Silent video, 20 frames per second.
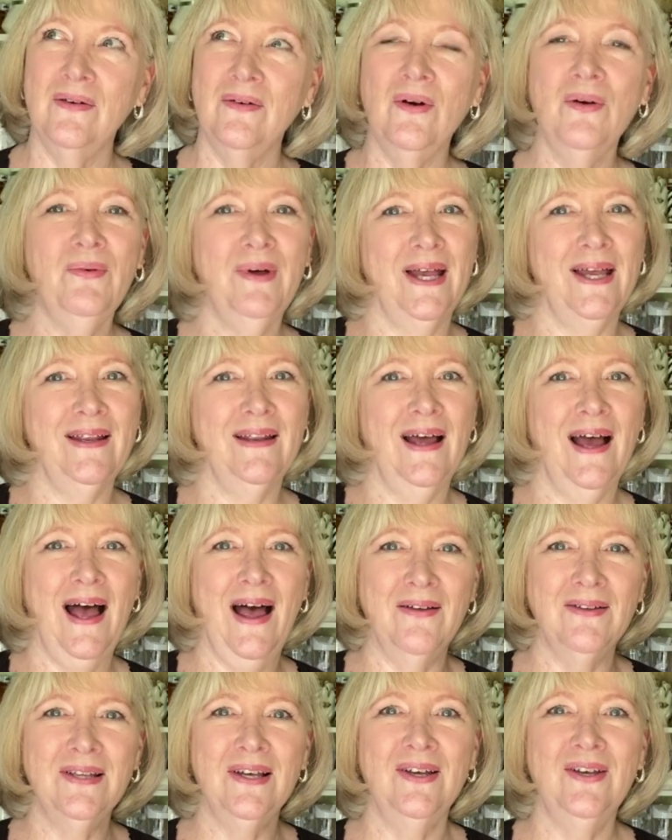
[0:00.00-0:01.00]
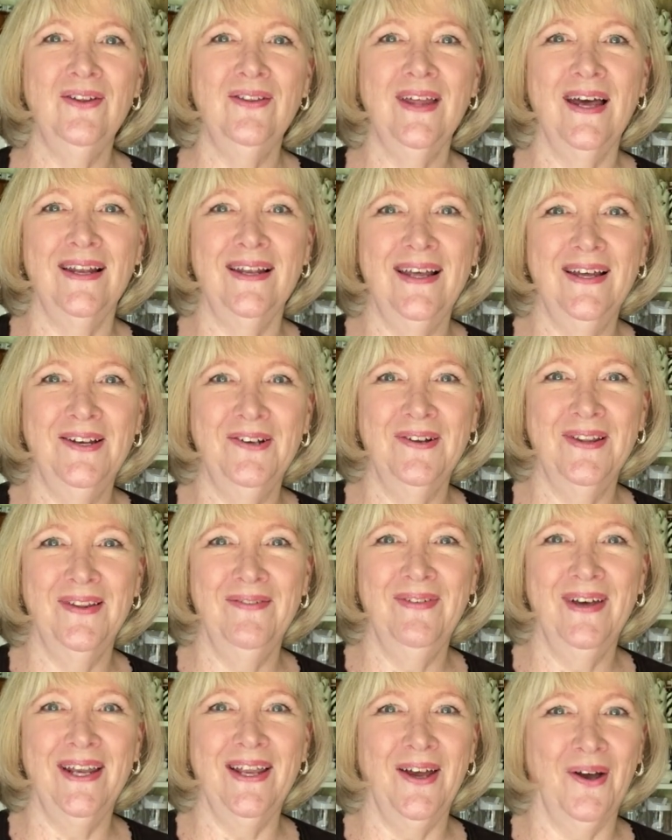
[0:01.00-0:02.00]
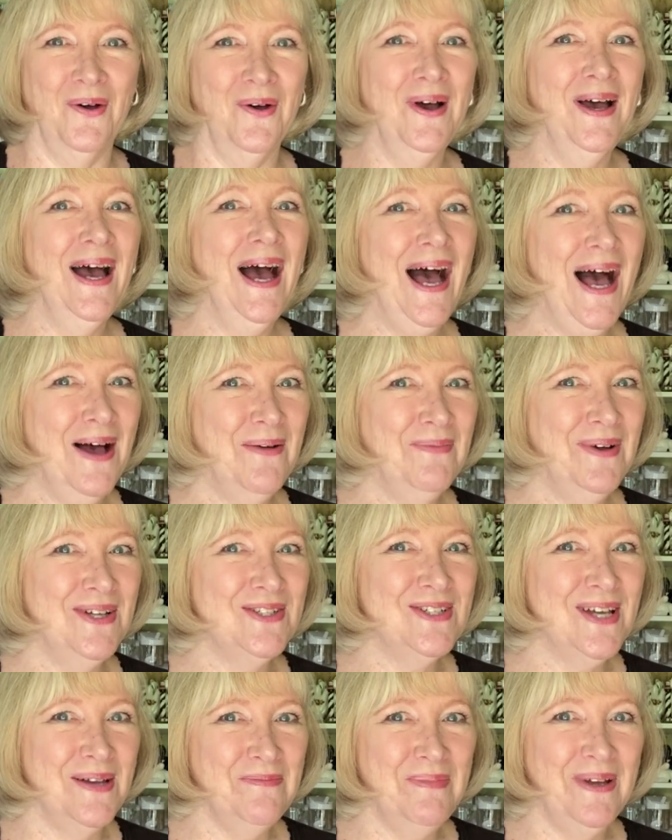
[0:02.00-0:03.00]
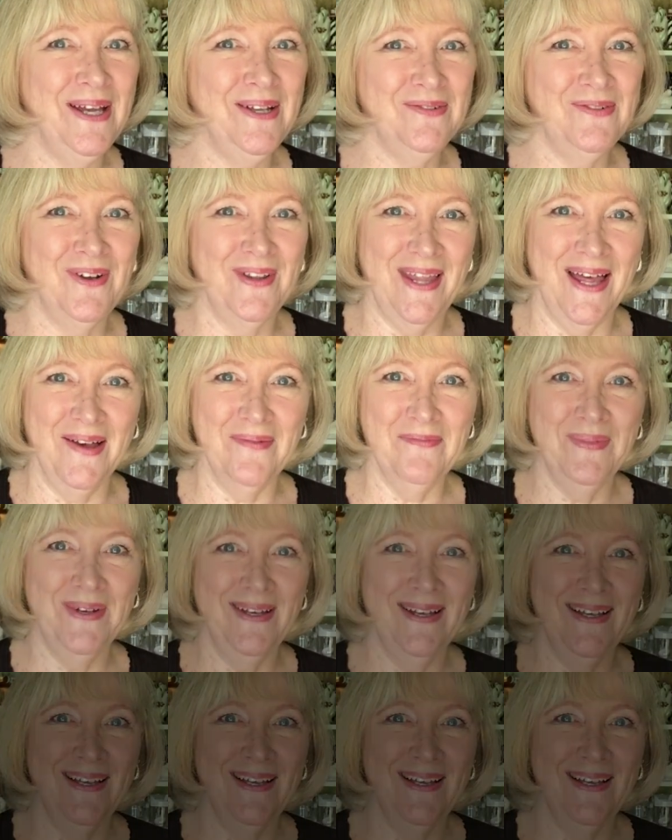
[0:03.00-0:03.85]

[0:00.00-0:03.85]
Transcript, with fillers: Oh wait, I'll tell you that later in the video, how much I paid for them.